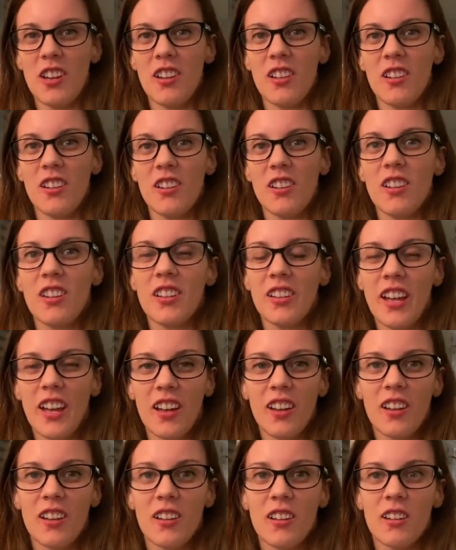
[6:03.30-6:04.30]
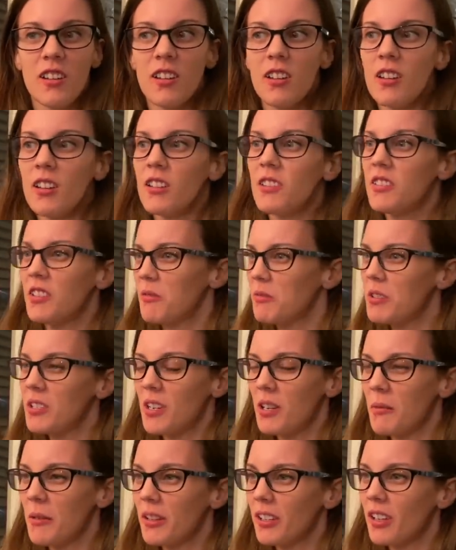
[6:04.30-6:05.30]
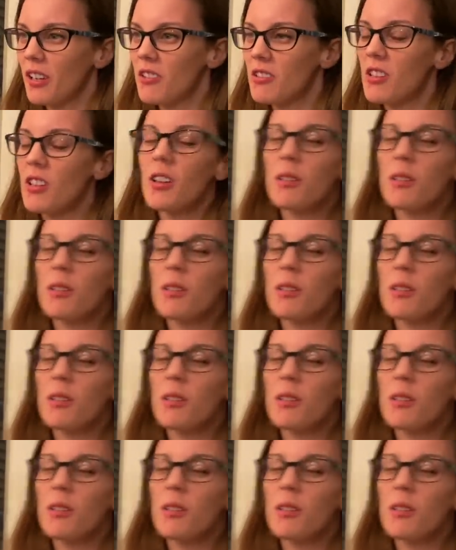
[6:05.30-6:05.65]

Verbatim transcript: Yes. Did you talk about the ghost yesterday? Did we talk about the ghost?